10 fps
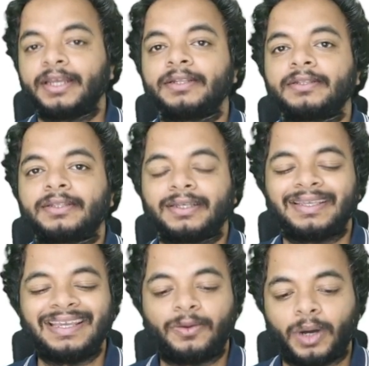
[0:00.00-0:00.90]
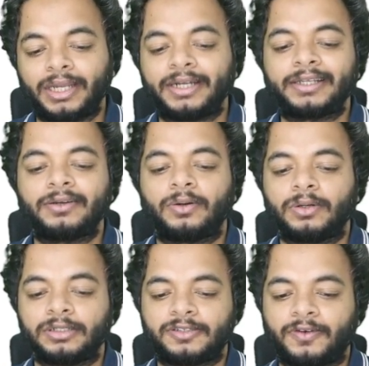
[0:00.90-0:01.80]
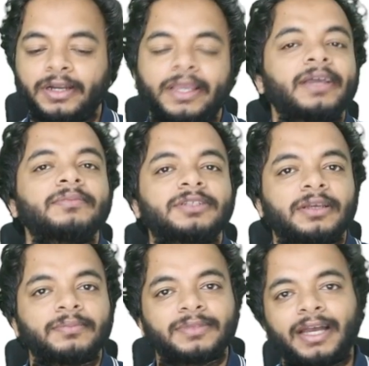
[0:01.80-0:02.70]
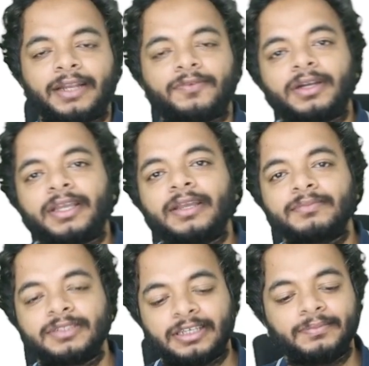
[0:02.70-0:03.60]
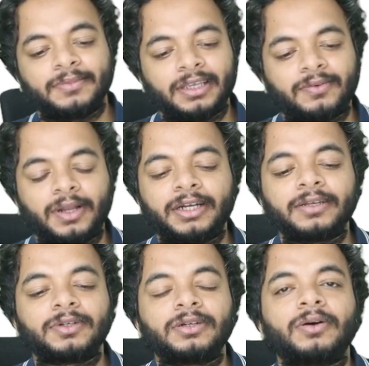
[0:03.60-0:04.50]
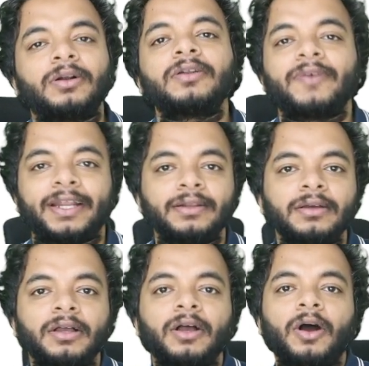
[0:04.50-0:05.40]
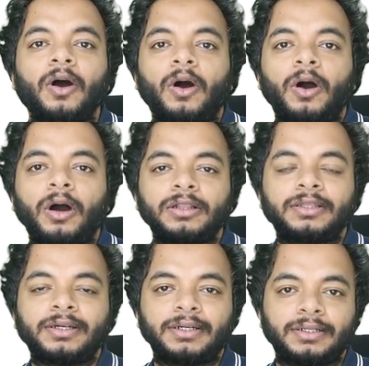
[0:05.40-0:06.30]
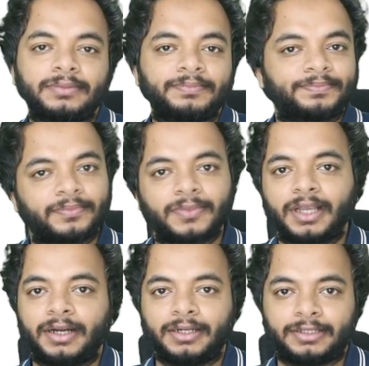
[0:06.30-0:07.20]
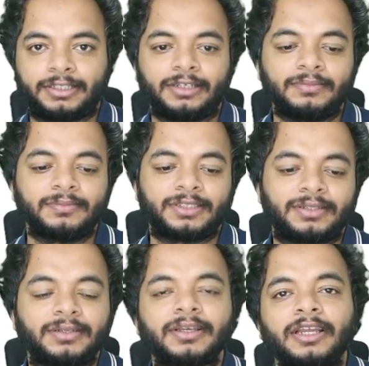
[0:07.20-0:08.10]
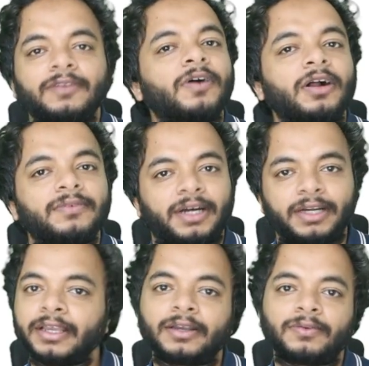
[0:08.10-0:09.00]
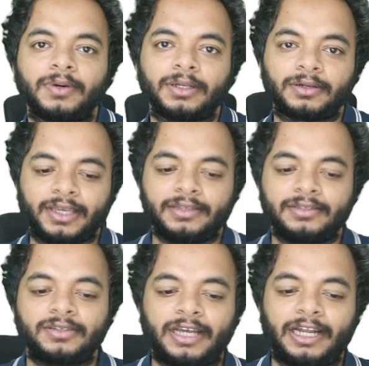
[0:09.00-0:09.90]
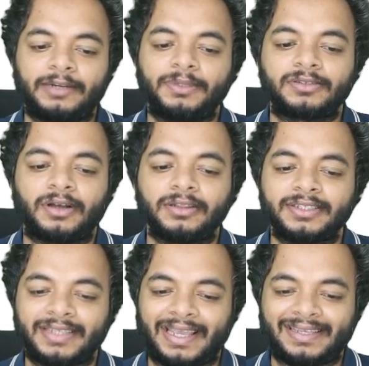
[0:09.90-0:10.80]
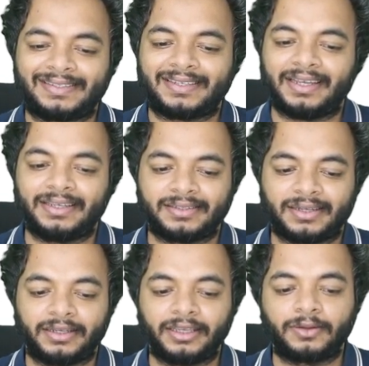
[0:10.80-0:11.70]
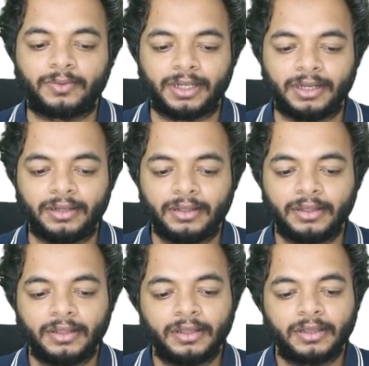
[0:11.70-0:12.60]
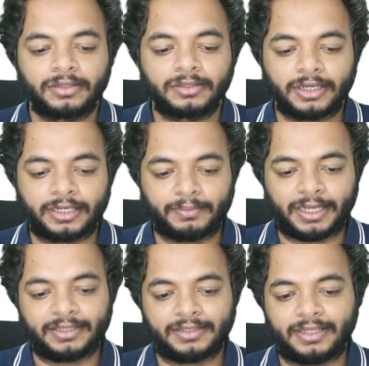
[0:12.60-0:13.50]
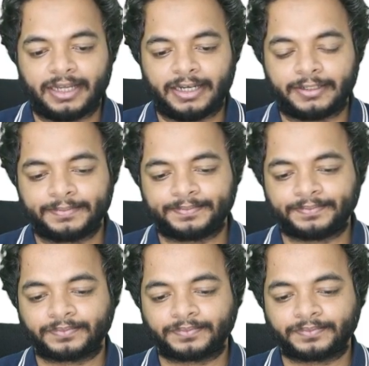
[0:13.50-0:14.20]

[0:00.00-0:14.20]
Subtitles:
again the equality holds for AMGM, and for AMGM the equality would hold when all the terms involved are equal, okay. So that means all these xi's are equal, so it implies that,